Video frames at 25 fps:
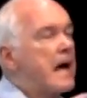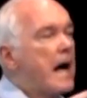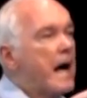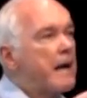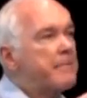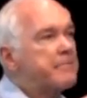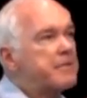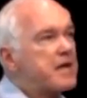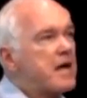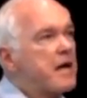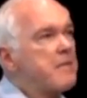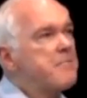
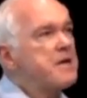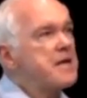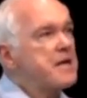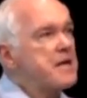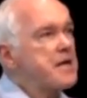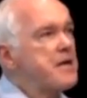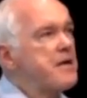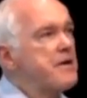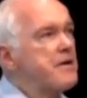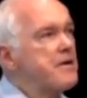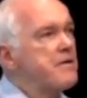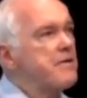I'm coming
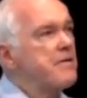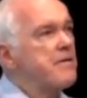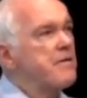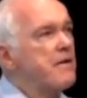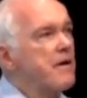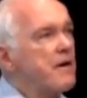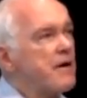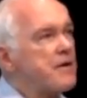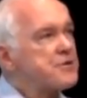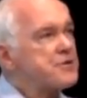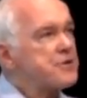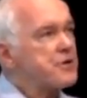
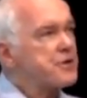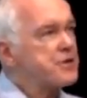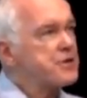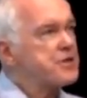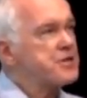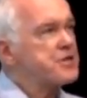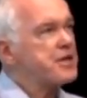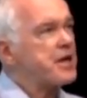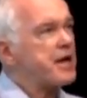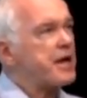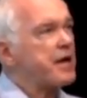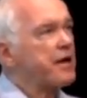here on
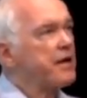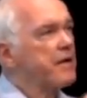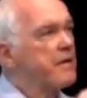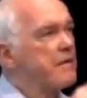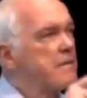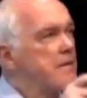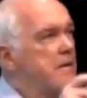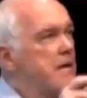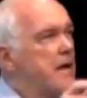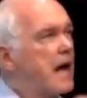Turkish Air.